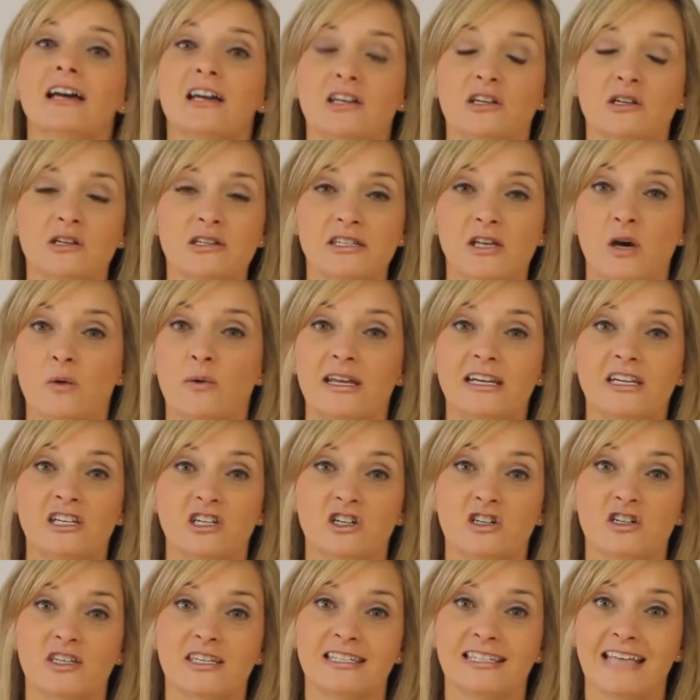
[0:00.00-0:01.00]
You just go into
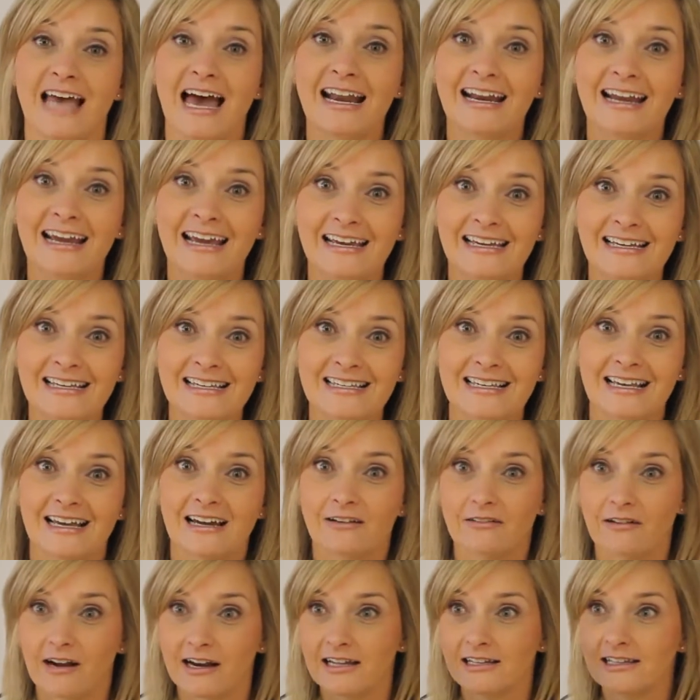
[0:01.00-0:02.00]
your settings,
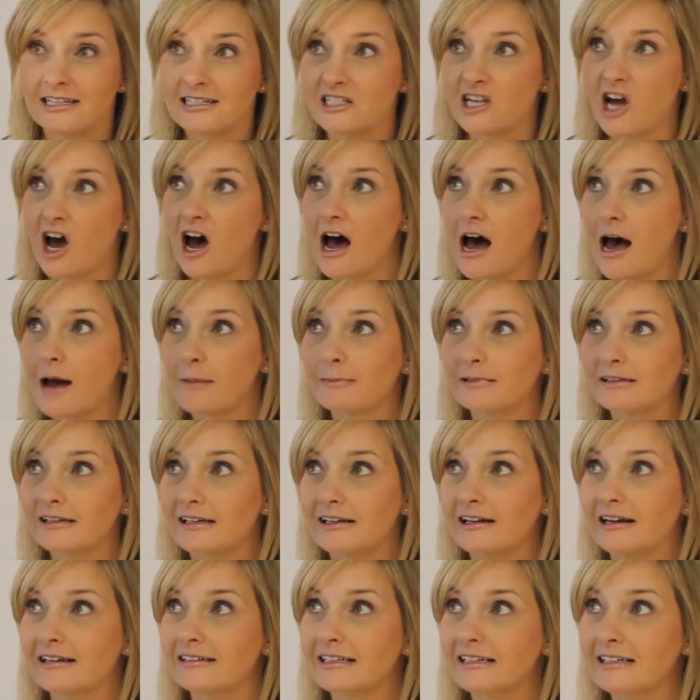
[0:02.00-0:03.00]
right at the top,
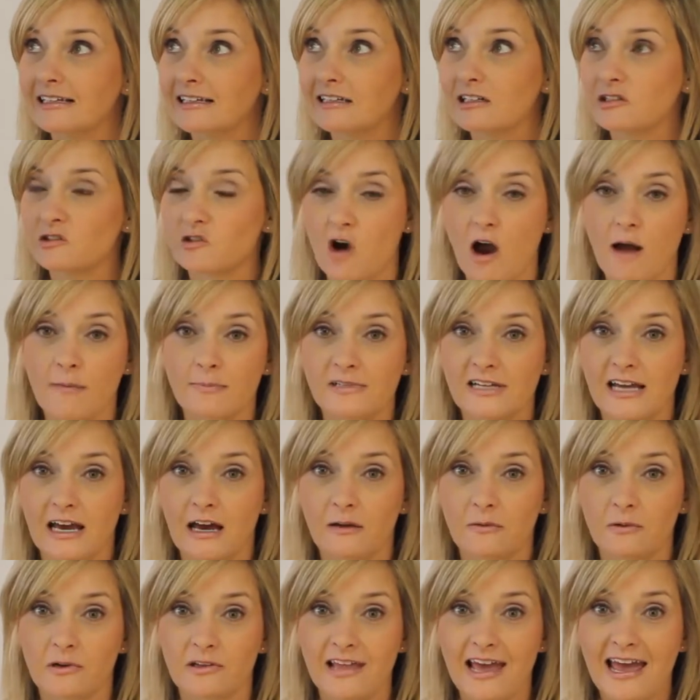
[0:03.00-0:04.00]
click on the little drop
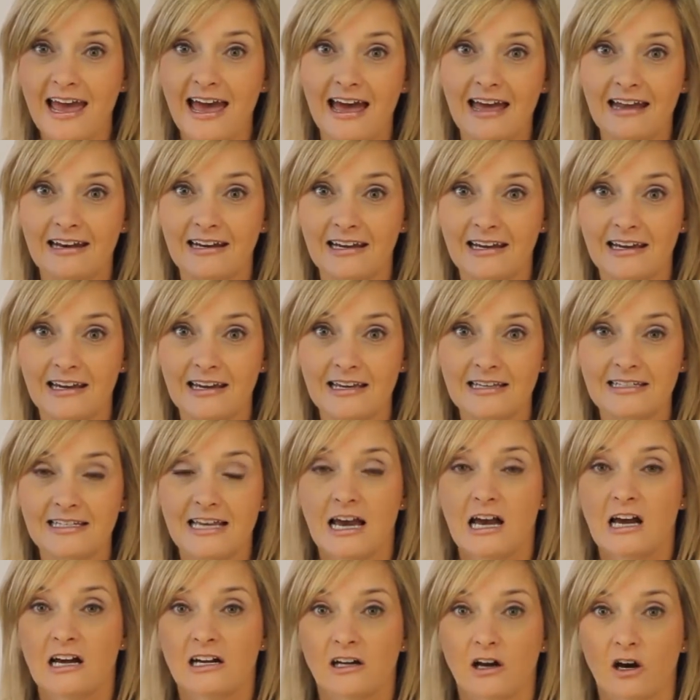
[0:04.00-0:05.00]
down where the head is,
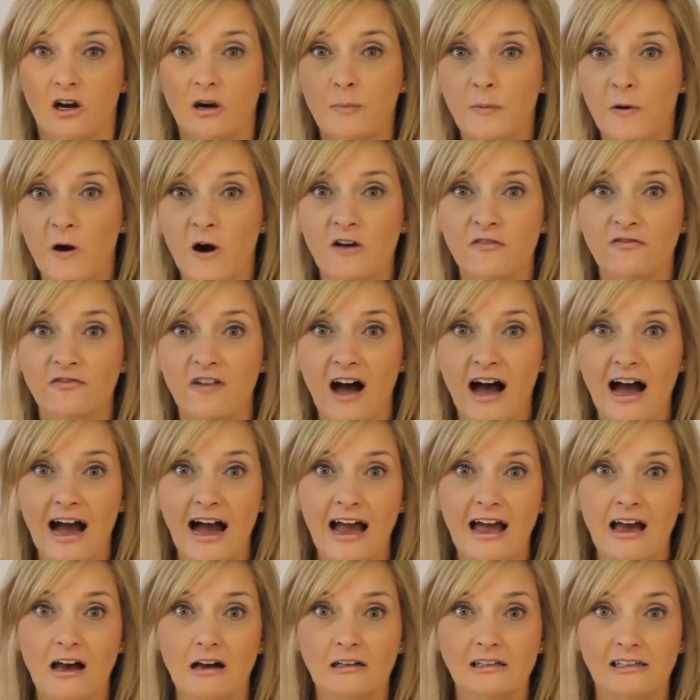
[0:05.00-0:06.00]
go to
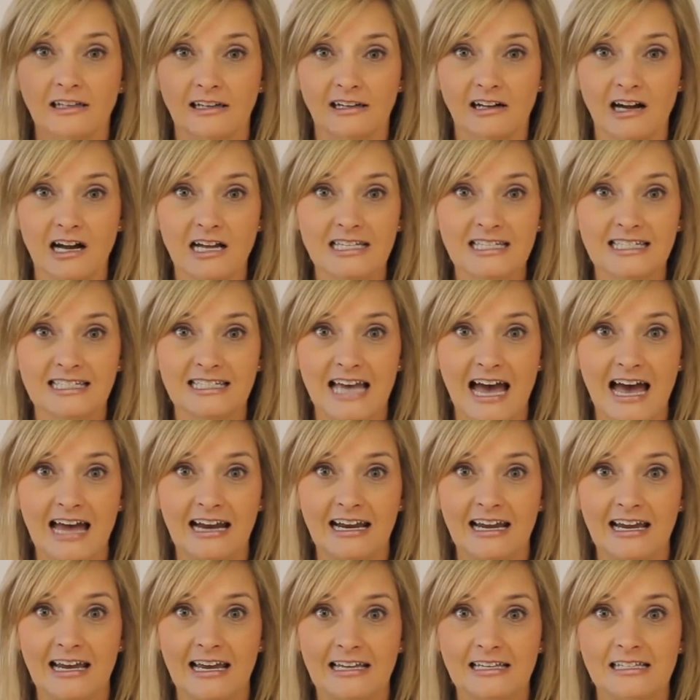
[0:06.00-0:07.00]
profile, click on
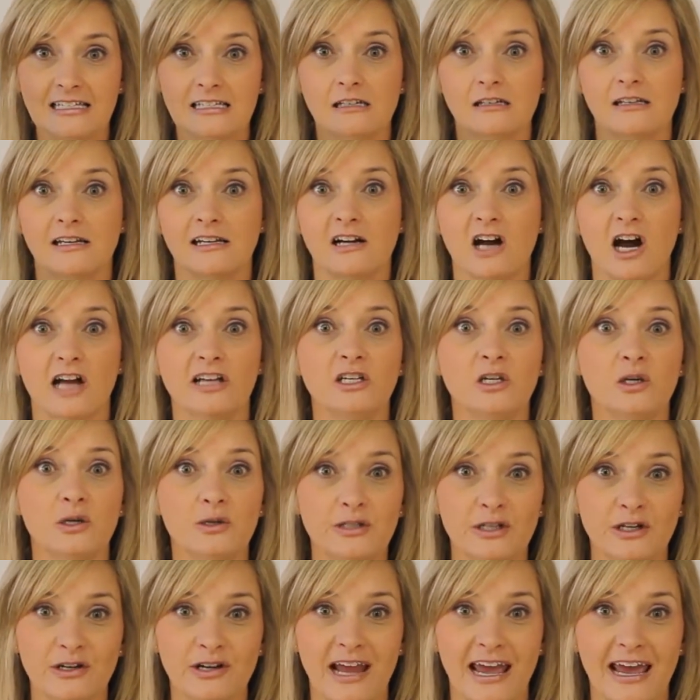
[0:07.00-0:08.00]
settings, click on
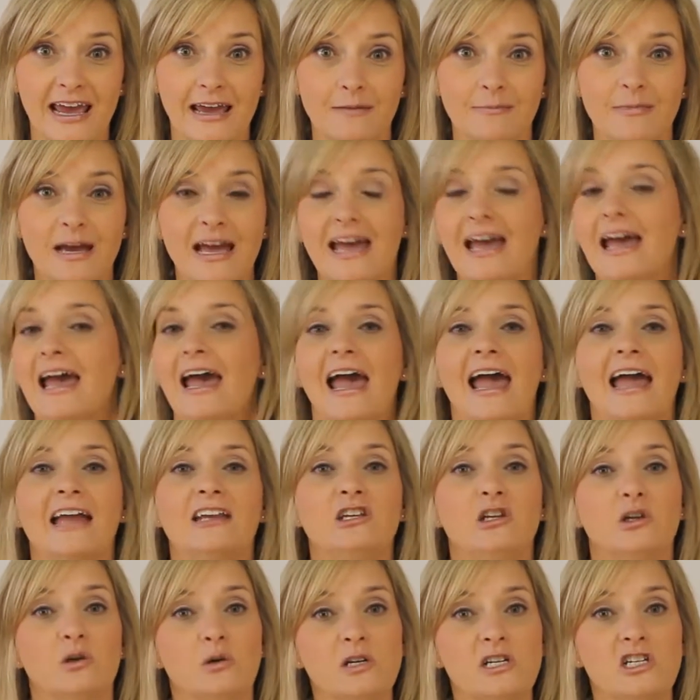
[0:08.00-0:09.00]
username,
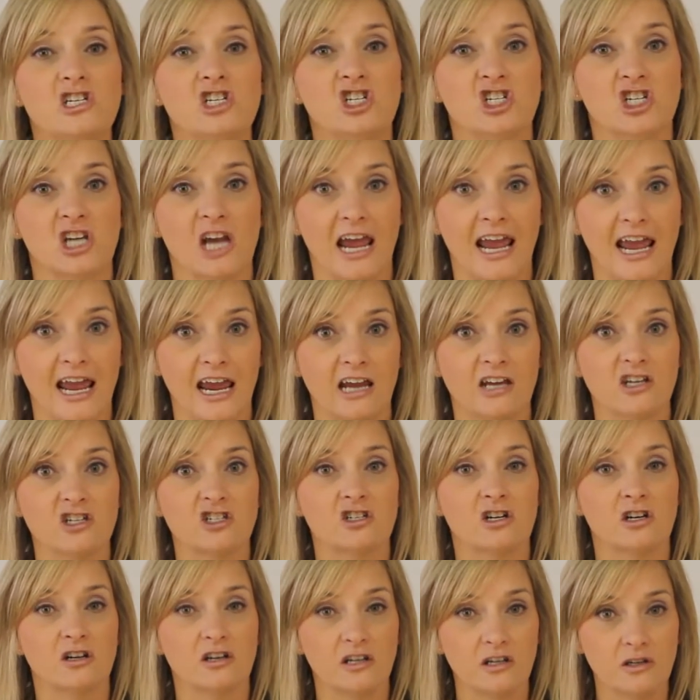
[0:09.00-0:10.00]
and you can change
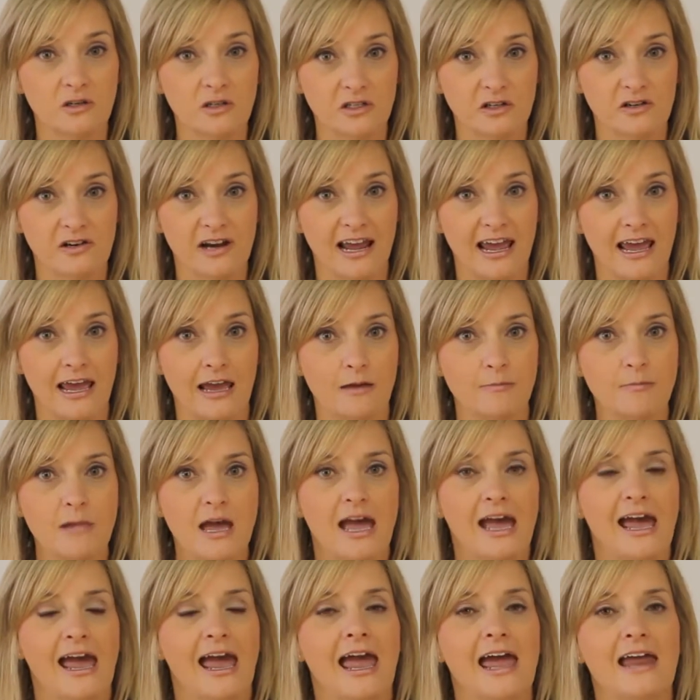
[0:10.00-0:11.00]
your username
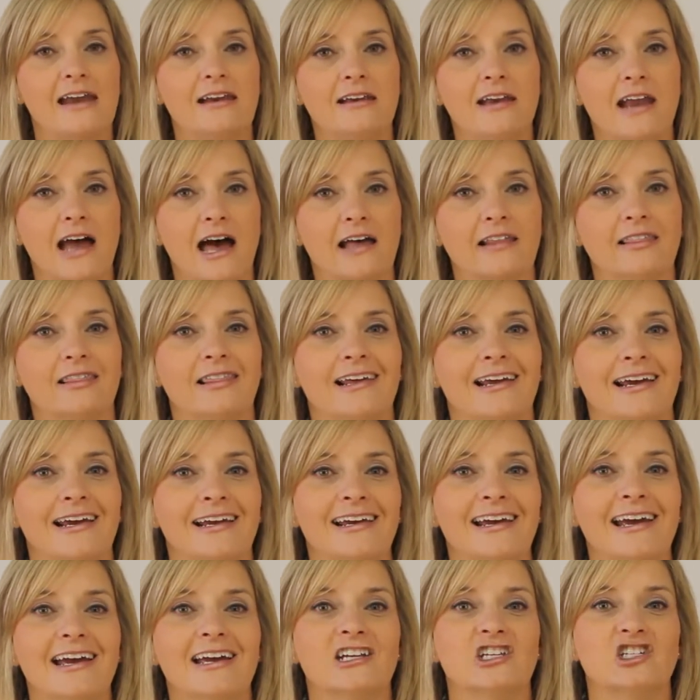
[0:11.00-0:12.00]
and
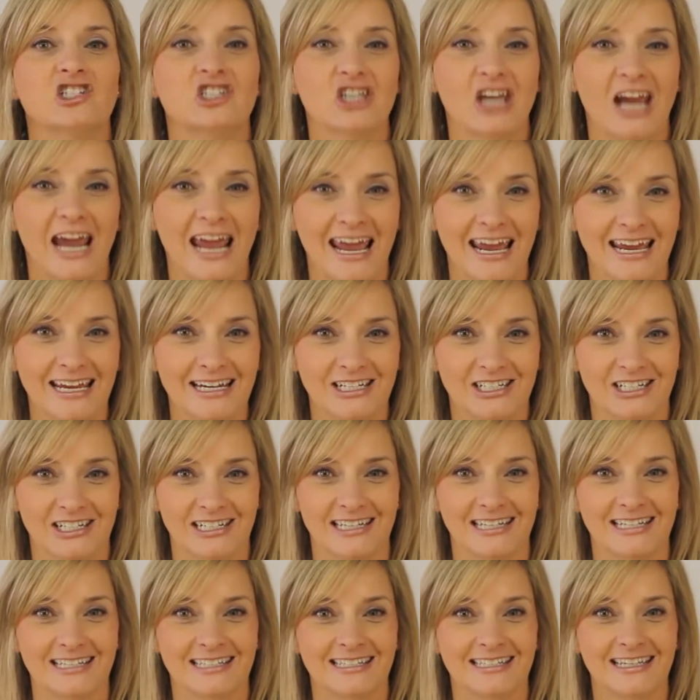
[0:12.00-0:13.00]
nothing
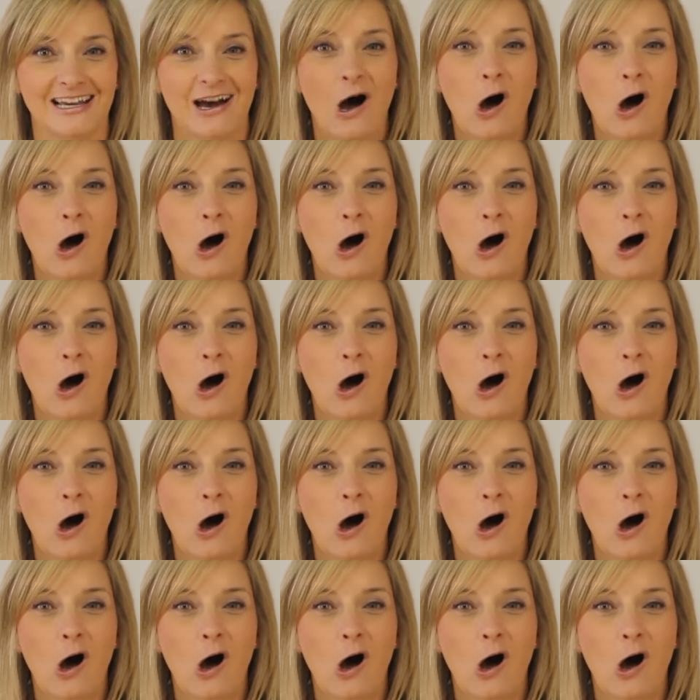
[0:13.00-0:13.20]
changes.